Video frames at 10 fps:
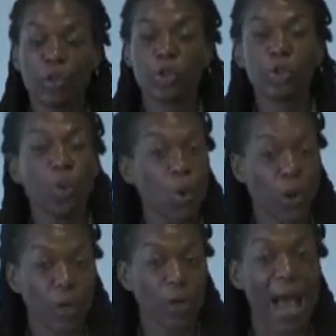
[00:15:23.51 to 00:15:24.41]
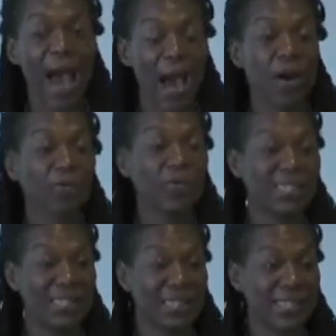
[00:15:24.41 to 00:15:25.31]
sure how to
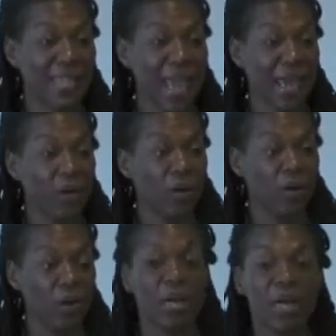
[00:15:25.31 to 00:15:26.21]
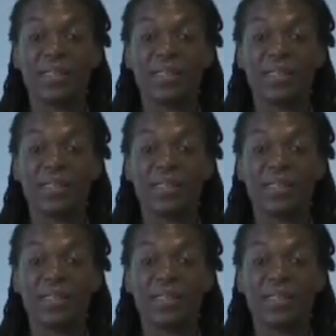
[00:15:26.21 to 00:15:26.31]
disentangle